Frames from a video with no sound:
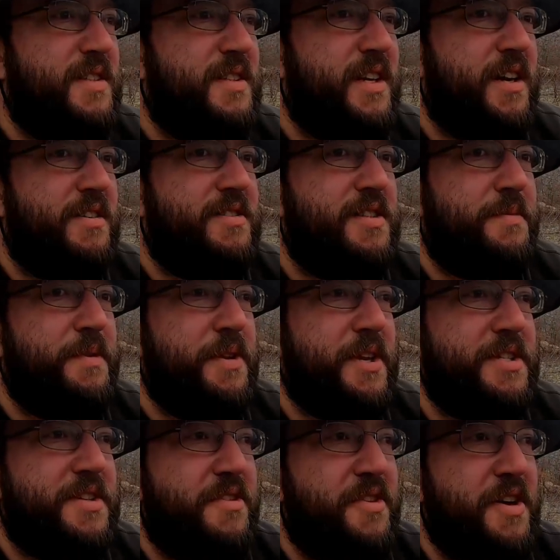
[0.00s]
you know, something
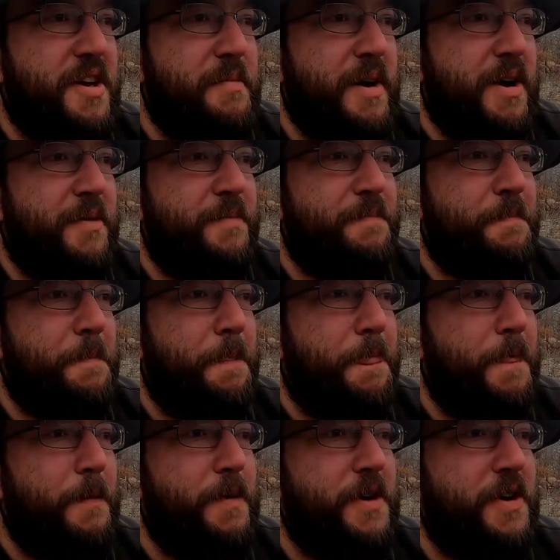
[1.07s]
less to think about
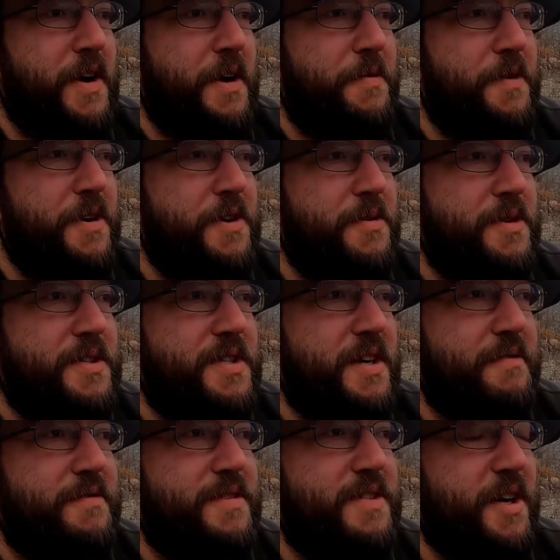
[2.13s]
when you're out there doing
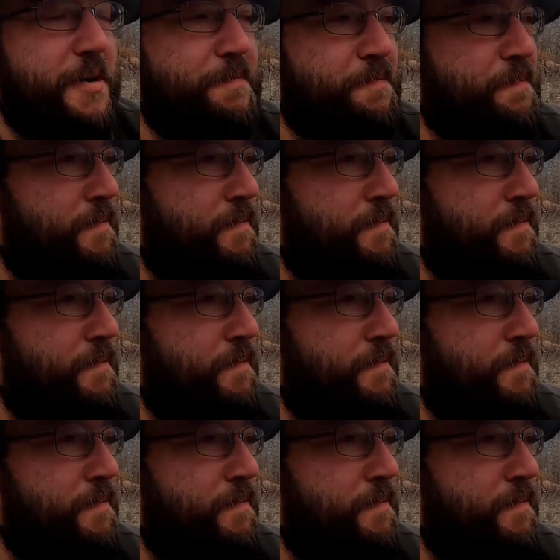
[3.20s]
stuff. So